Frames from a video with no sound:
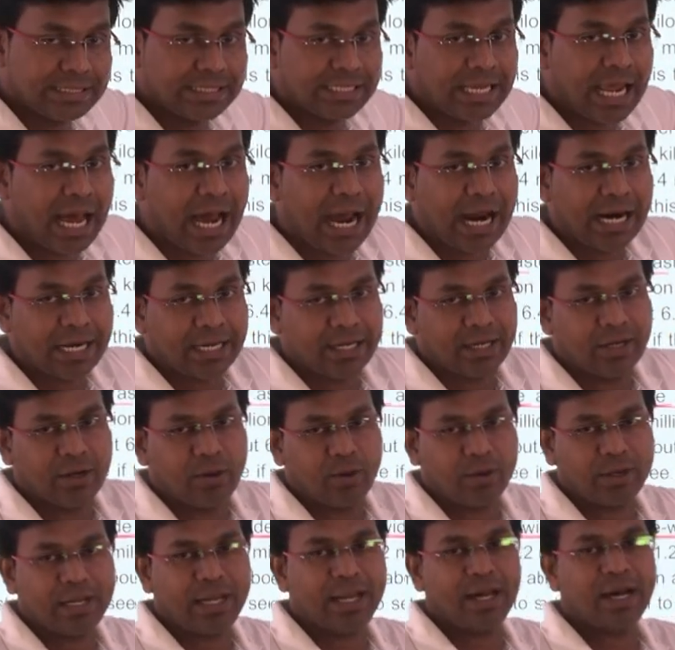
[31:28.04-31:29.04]
DART,
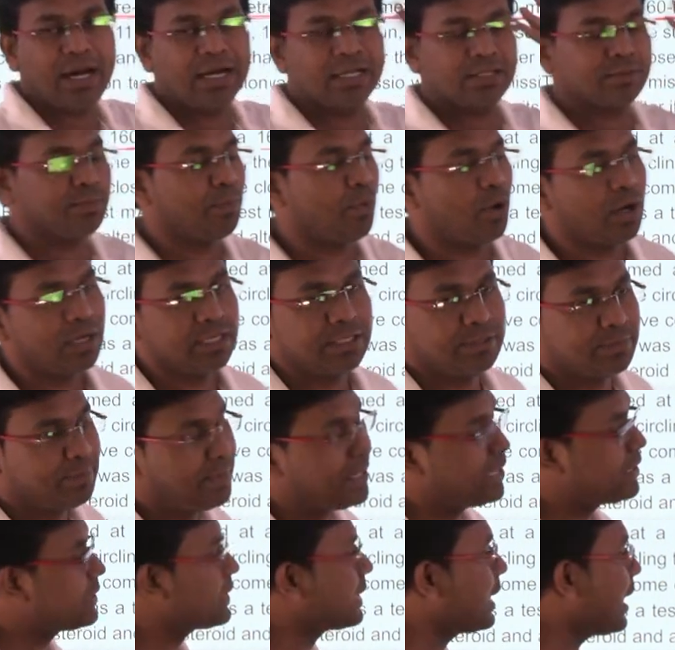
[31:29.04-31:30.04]
okay, a small
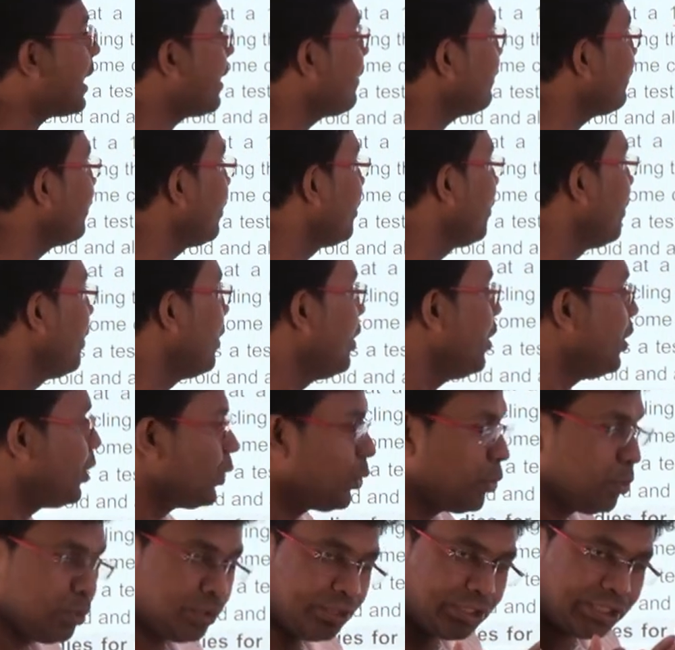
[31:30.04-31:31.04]
spacecraft
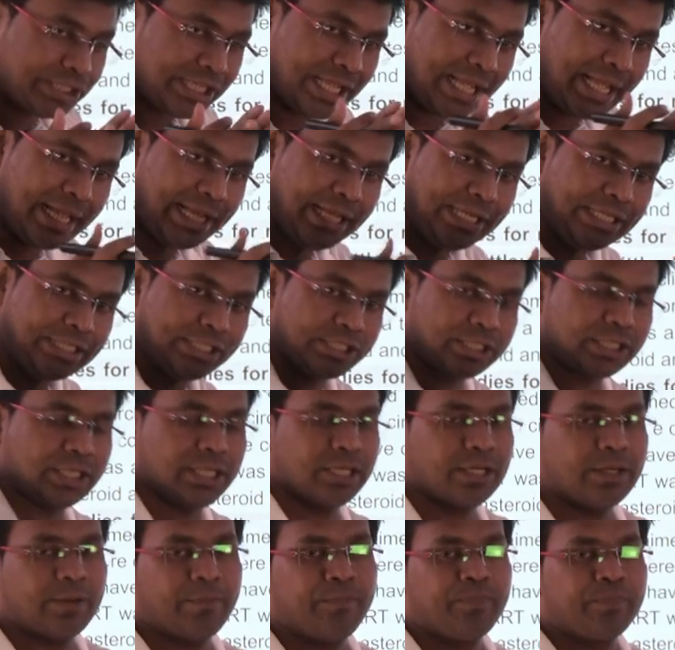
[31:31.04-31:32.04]
to change
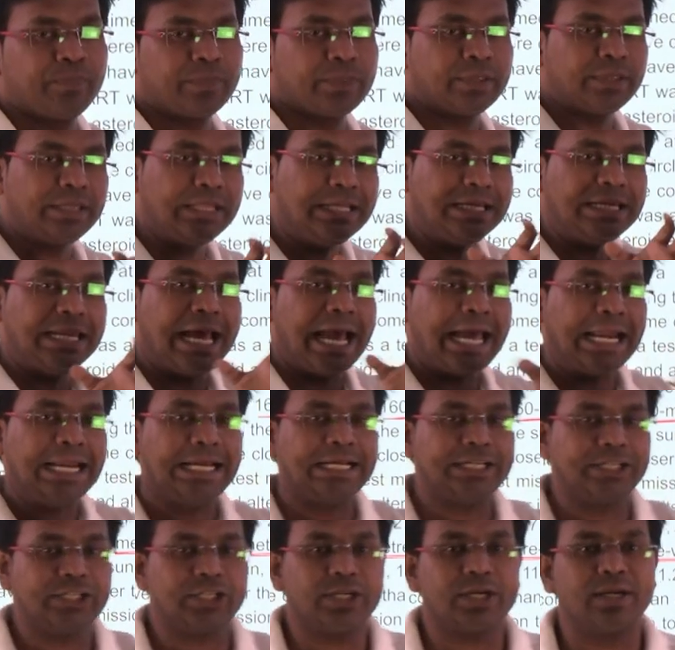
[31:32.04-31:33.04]
the
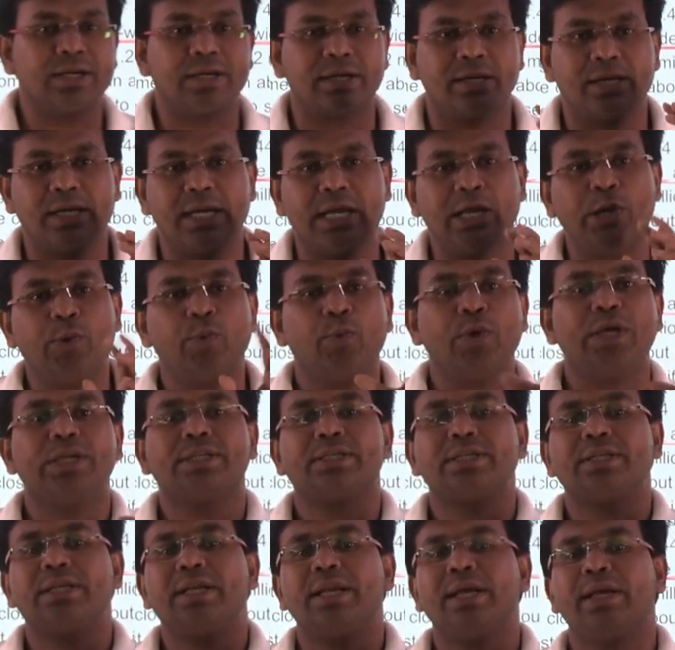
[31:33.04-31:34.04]
direction in
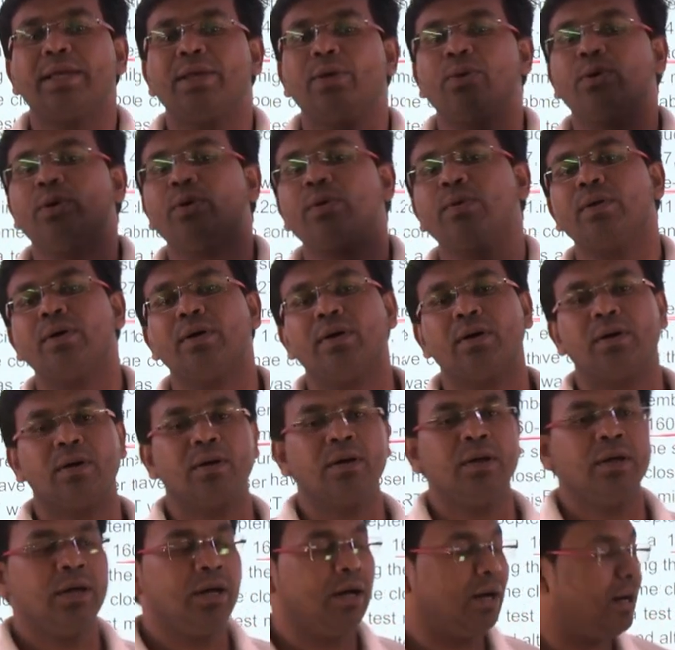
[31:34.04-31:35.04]
which,
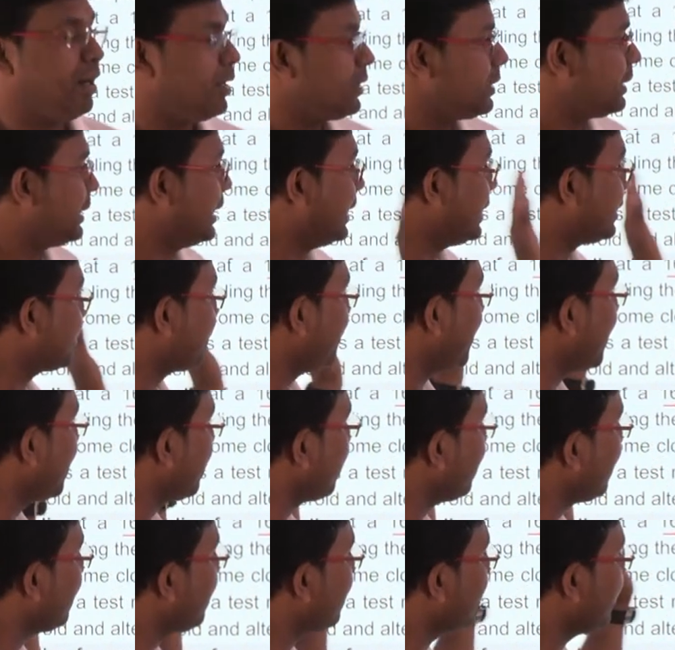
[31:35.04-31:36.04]
this
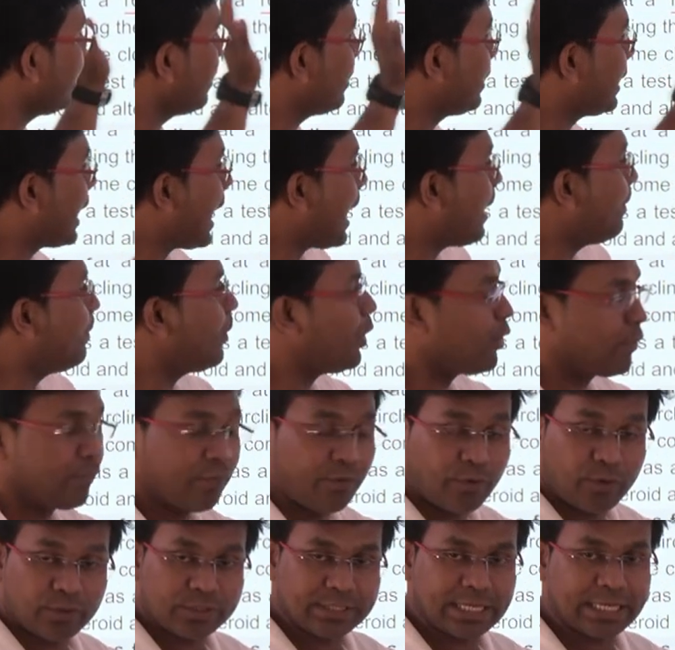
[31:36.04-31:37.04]
particular
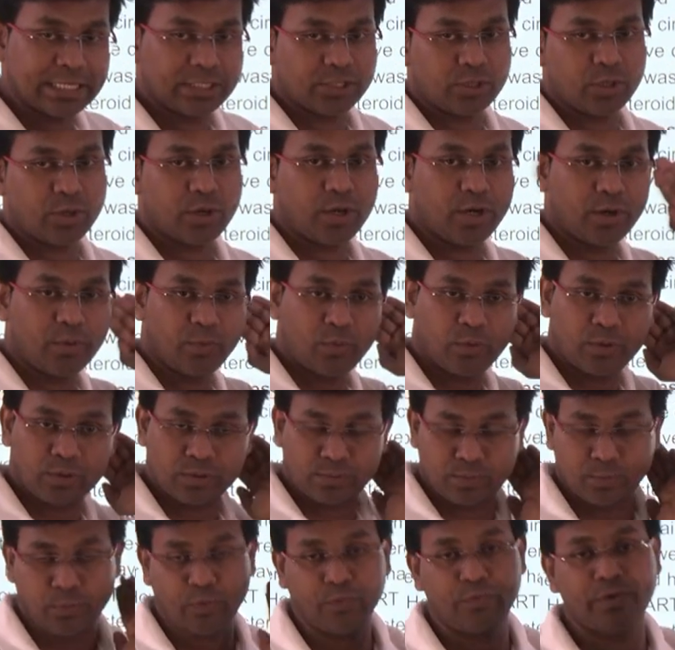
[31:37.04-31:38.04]
Dimorphos asteroid
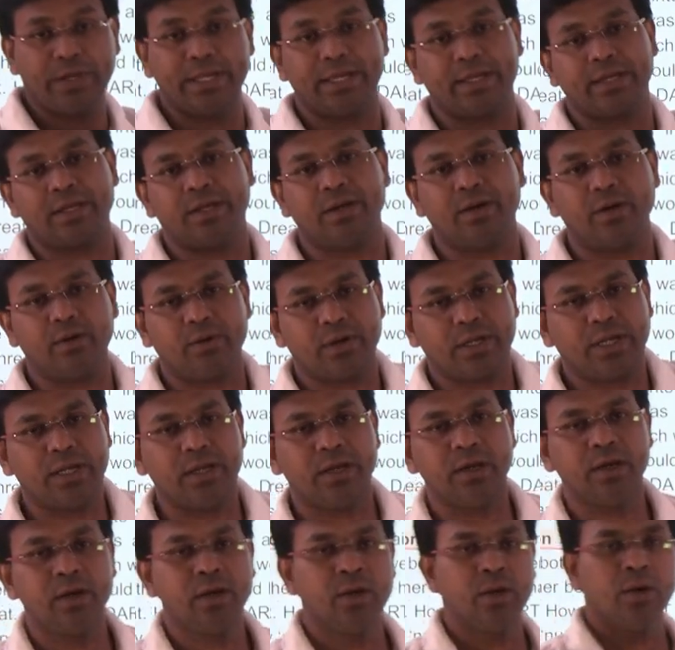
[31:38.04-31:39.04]
was moving, okay.